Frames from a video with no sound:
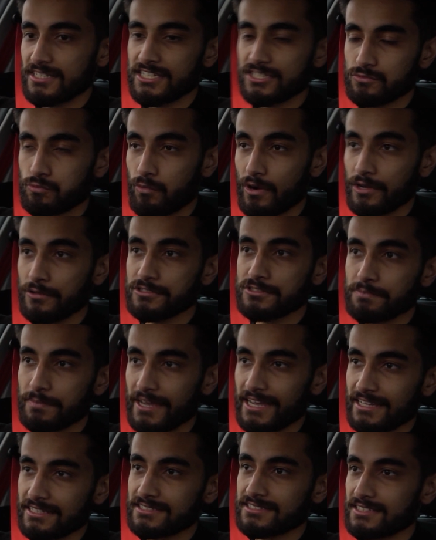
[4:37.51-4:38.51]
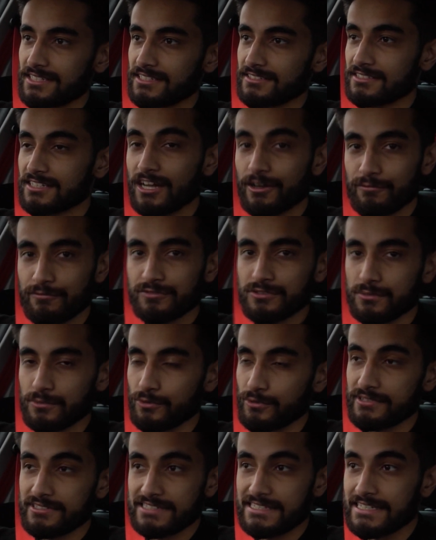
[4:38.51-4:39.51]
It's well spec'd, it's
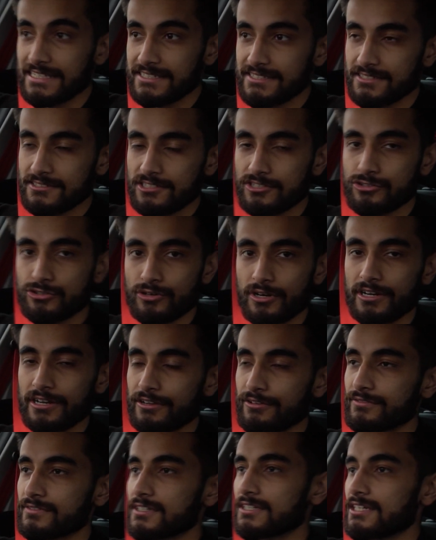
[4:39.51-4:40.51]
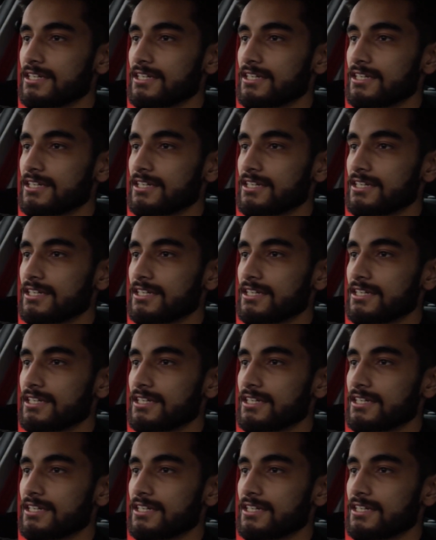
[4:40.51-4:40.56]
comfortable, it's easy to drive.